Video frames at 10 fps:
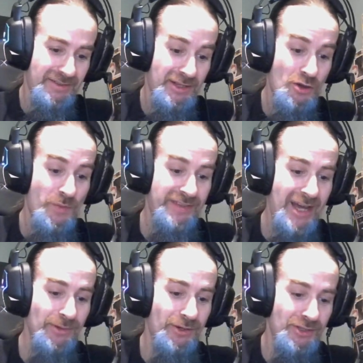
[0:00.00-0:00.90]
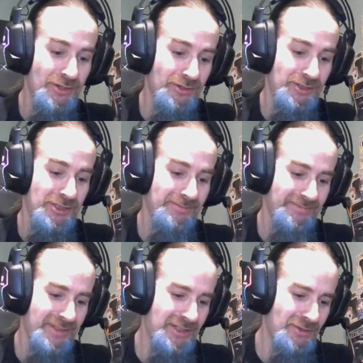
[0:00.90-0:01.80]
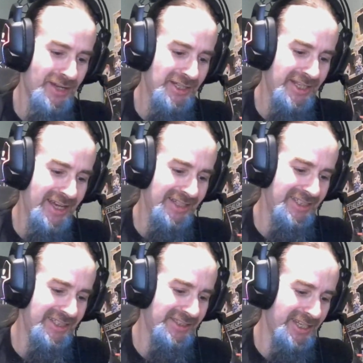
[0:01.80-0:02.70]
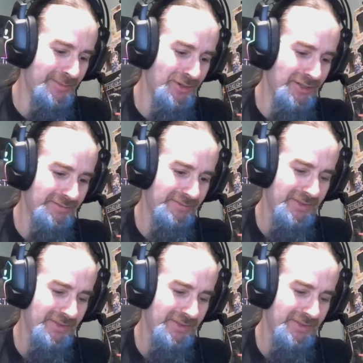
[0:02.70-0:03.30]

they come with download codes. You don't actually get discs anymore.